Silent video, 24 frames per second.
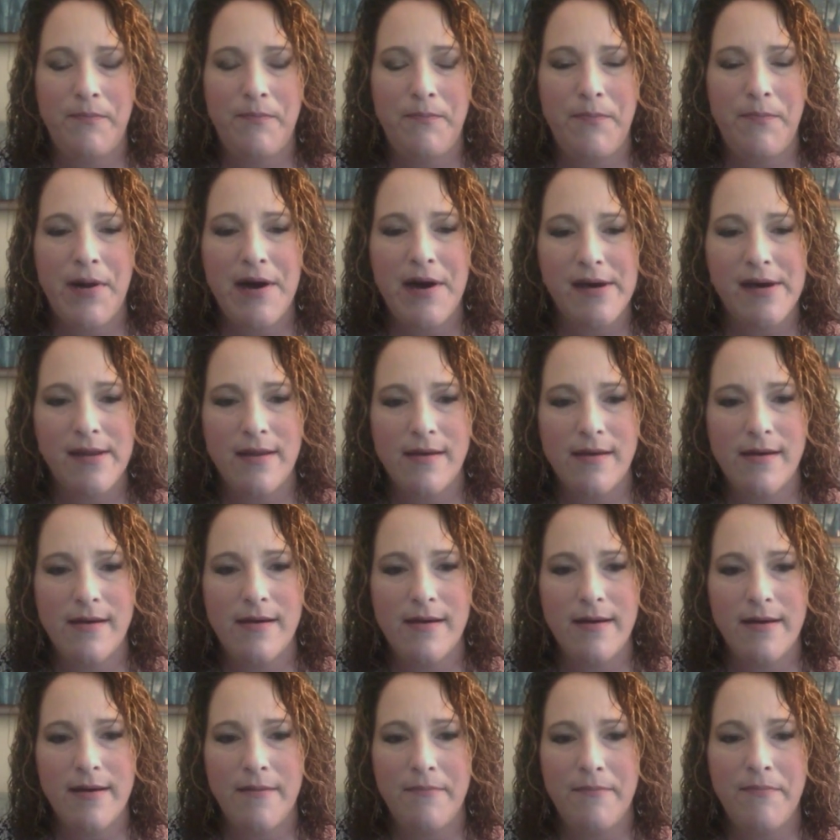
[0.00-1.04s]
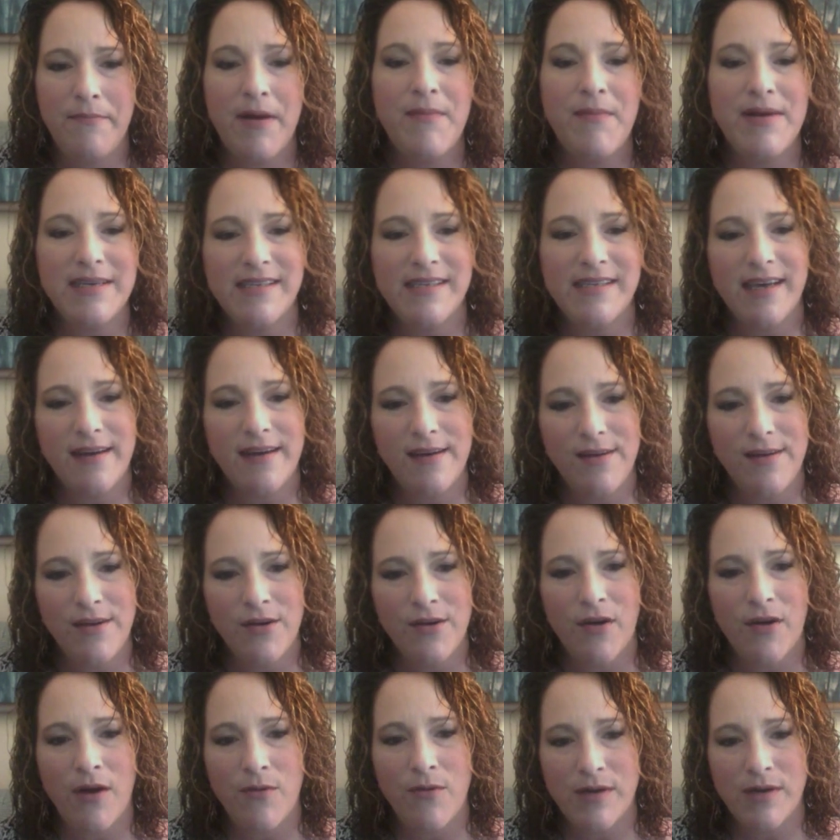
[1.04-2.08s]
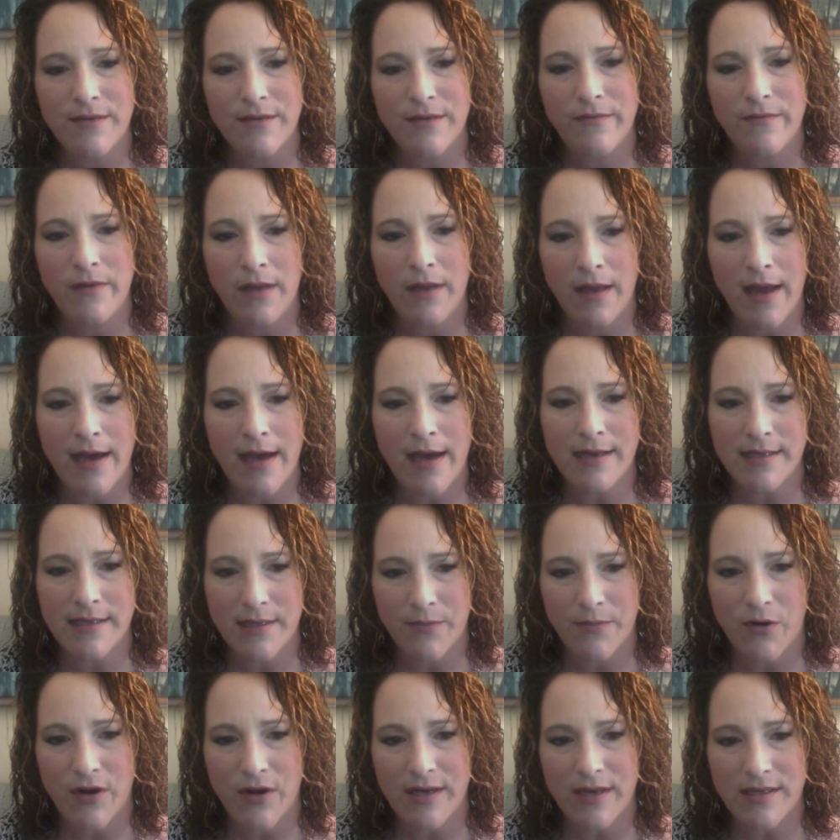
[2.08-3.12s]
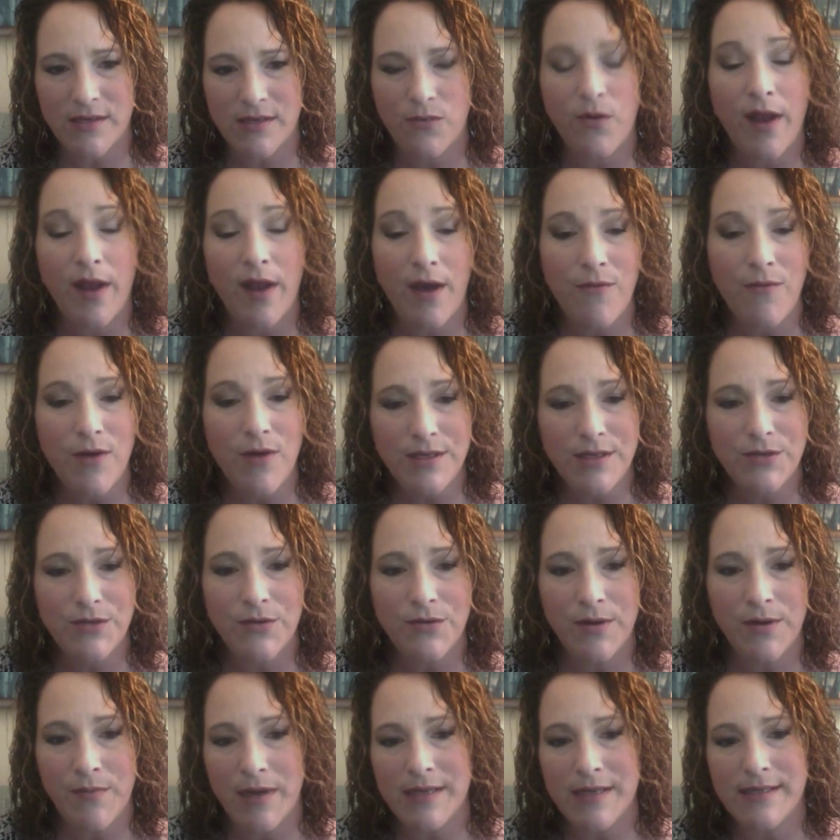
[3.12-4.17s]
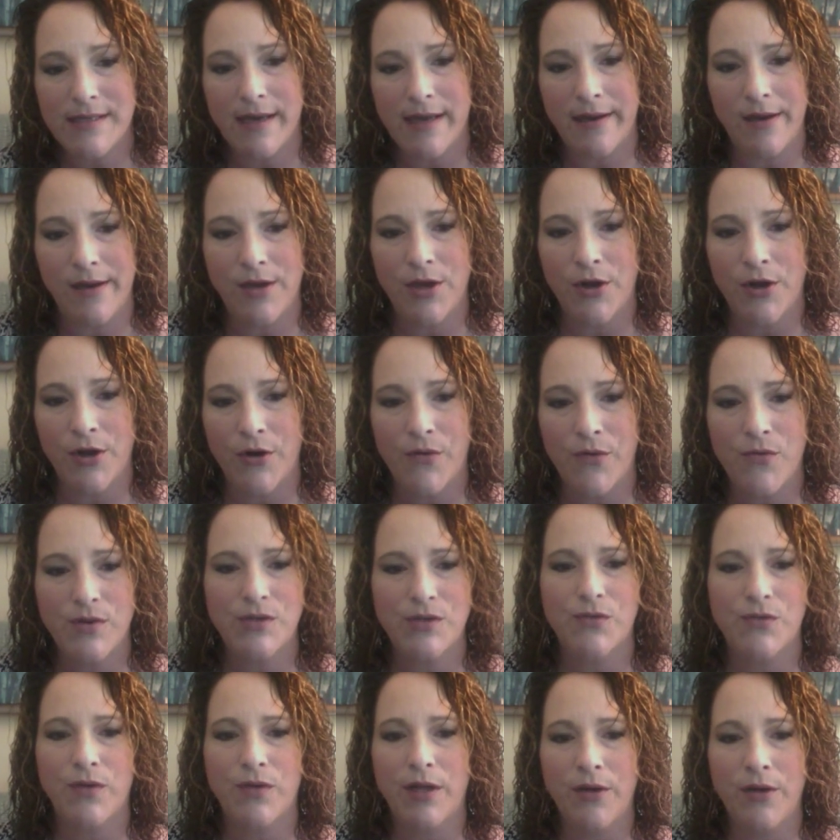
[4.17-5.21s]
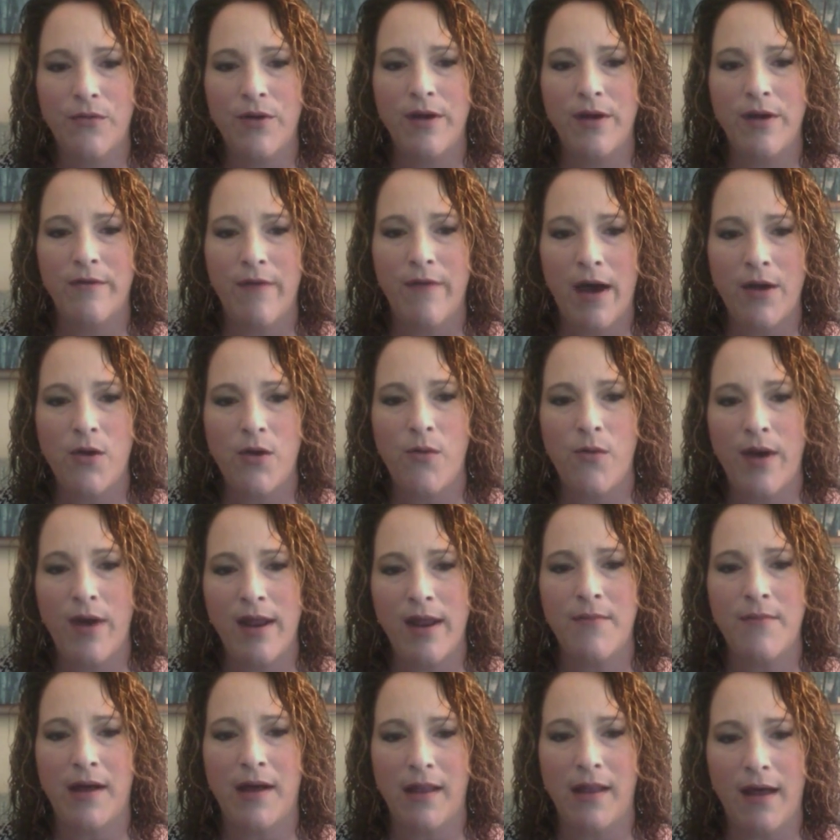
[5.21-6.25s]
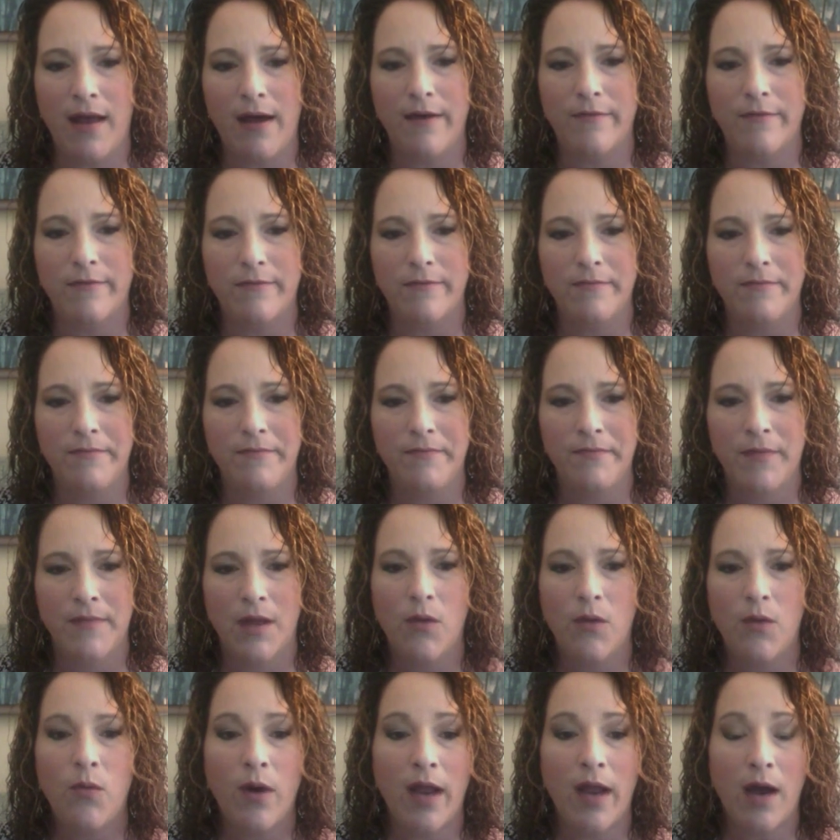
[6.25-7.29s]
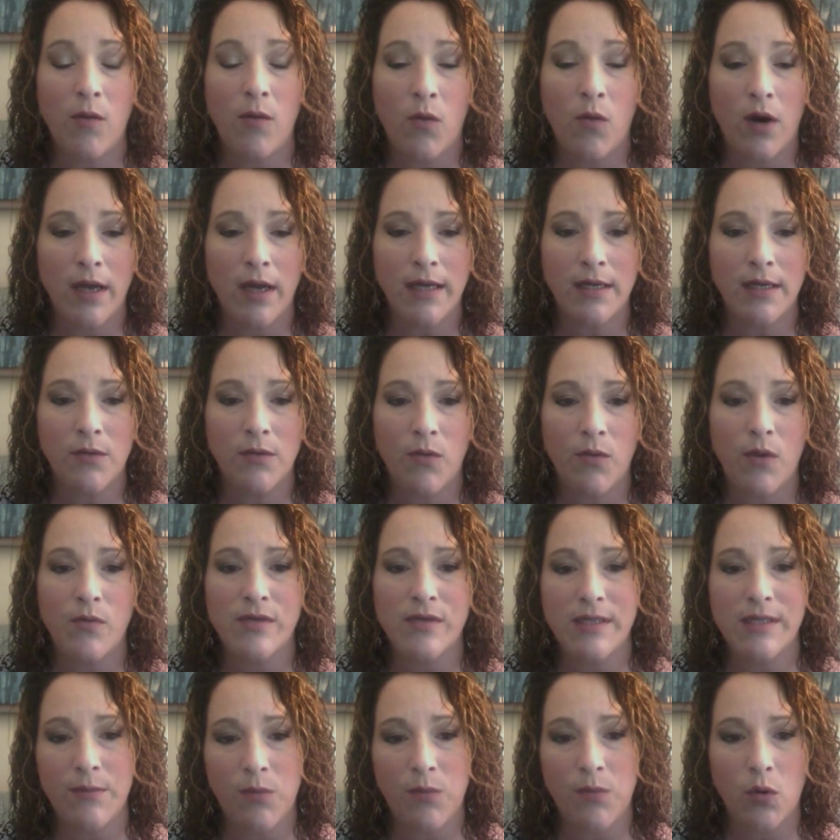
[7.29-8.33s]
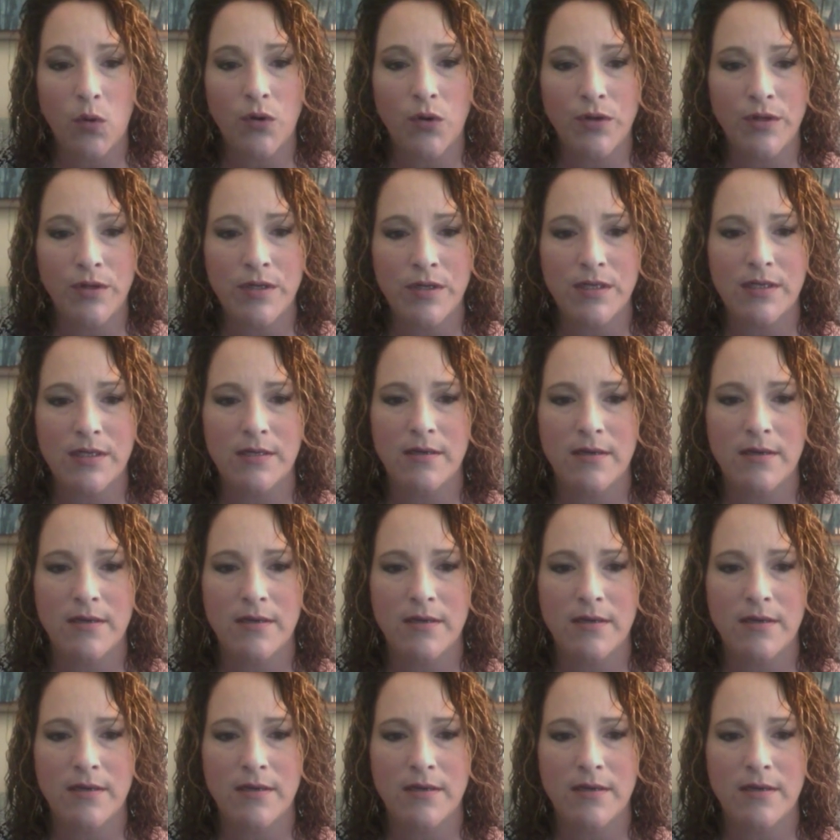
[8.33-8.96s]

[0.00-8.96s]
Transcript: But by my second year, I wasn't feeling as depressed. What I was doing my second year was really reevaluating my life, what I wanted, what was important,